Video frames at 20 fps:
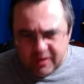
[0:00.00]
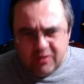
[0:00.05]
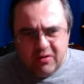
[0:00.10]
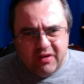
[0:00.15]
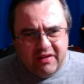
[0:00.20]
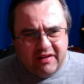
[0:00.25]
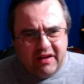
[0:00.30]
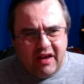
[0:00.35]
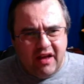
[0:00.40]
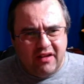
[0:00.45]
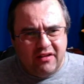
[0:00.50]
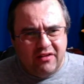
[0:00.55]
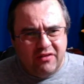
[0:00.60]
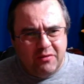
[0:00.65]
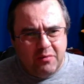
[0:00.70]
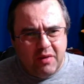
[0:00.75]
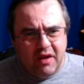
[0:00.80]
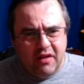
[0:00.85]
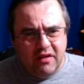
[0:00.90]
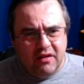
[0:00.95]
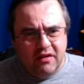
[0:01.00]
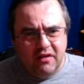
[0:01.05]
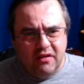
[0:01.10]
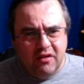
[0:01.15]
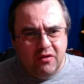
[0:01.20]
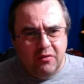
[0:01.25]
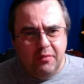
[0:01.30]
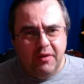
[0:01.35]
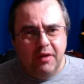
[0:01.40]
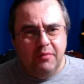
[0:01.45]
can kind of smell it a
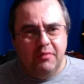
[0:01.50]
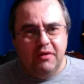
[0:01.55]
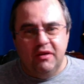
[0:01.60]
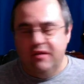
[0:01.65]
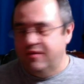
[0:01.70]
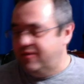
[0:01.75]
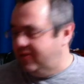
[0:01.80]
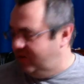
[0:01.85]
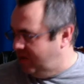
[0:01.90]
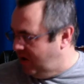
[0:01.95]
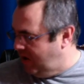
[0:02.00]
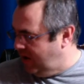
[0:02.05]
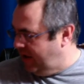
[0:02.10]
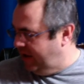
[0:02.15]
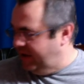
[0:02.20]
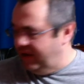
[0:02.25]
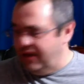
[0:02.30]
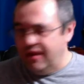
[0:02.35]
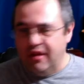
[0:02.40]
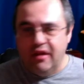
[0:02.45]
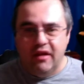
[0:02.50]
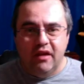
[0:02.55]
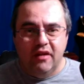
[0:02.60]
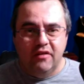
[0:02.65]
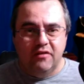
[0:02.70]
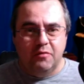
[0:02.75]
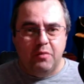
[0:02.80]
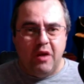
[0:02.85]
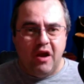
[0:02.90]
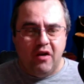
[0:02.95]
little bit, but it's not as
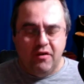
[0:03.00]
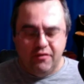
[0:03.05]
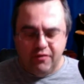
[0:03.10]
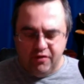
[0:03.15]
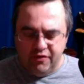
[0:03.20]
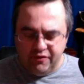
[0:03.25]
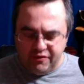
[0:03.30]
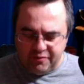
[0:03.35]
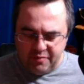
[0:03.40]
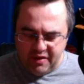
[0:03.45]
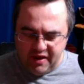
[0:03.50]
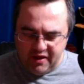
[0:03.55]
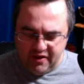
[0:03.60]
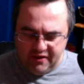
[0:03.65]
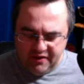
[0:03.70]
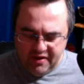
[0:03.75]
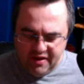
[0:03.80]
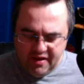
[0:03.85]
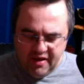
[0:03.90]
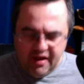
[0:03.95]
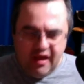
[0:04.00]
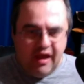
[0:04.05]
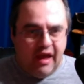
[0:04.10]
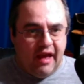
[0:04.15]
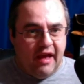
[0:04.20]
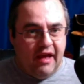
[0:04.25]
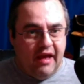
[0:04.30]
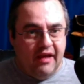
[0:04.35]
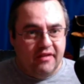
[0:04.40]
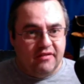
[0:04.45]
powerful a smell
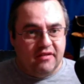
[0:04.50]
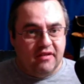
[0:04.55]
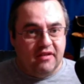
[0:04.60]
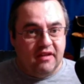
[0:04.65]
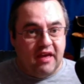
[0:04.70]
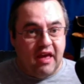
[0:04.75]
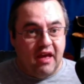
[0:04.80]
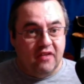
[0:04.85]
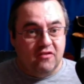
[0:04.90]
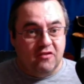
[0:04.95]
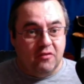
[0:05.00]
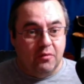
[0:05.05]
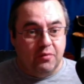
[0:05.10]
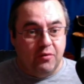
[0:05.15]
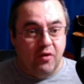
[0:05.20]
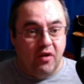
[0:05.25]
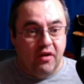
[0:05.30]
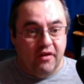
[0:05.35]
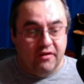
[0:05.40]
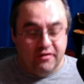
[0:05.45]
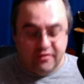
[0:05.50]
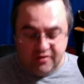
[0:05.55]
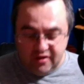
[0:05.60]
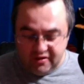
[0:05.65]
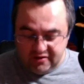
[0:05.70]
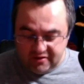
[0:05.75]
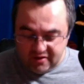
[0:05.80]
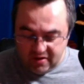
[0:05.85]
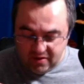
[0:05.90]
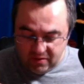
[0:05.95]
as the ketchup was.
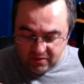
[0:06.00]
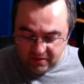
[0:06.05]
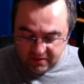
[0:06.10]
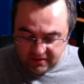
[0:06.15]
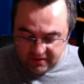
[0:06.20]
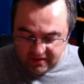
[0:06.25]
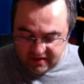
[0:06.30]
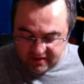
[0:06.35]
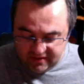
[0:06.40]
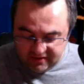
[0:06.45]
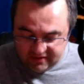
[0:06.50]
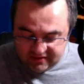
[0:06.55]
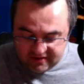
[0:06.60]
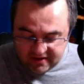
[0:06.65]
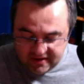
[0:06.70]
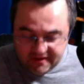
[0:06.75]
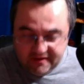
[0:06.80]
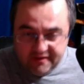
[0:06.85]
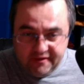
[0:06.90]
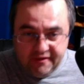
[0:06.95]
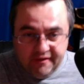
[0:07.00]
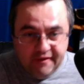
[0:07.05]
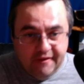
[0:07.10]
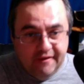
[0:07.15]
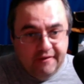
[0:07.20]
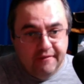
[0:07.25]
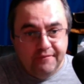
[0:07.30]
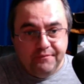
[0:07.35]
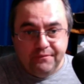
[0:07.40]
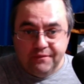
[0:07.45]
So let's
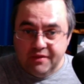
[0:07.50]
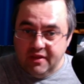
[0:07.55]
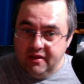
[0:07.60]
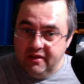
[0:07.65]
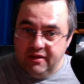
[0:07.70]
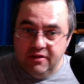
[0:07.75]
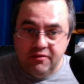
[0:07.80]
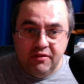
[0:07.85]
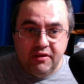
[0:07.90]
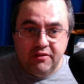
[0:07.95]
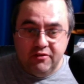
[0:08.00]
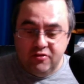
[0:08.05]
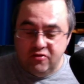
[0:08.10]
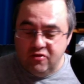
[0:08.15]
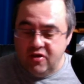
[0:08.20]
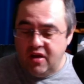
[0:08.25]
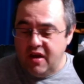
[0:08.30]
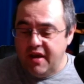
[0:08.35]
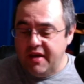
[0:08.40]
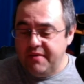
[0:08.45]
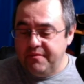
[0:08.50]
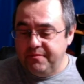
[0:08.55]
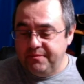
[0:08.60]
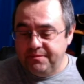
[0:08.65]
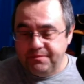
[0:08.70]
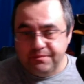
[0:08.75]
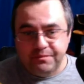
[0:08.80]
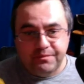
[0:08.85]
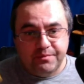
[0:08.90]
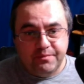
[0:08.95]
give these a try.
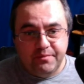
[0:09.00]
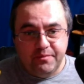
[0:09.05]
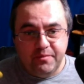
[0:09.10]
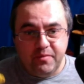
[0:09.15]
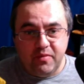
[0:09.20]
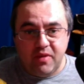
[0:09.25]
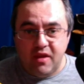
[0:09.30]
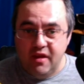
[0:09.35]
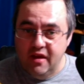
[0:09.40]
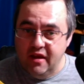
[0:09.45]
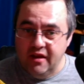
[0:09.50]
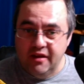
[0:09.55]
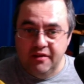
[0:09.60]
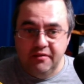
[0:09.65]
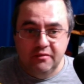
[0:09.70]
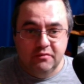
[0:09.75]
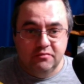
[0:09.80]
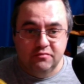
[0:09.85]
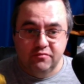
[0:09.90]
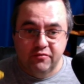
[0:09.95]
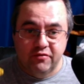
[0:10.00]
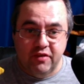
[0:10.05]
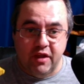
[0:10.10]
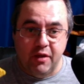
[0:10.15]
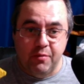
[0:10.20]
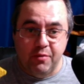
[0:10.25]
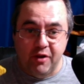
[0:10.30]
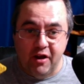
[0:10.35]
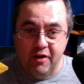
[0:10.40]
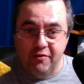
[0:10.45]
Say a
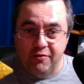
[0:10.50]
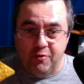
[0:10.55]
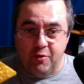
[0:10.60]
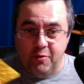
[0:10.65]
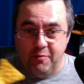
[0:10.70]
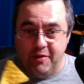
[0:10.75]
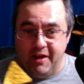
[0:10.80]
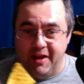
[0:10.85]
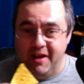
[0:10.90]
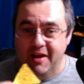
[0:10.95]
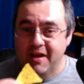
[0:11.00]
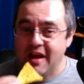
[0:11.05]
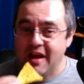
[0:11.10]
prayer for me.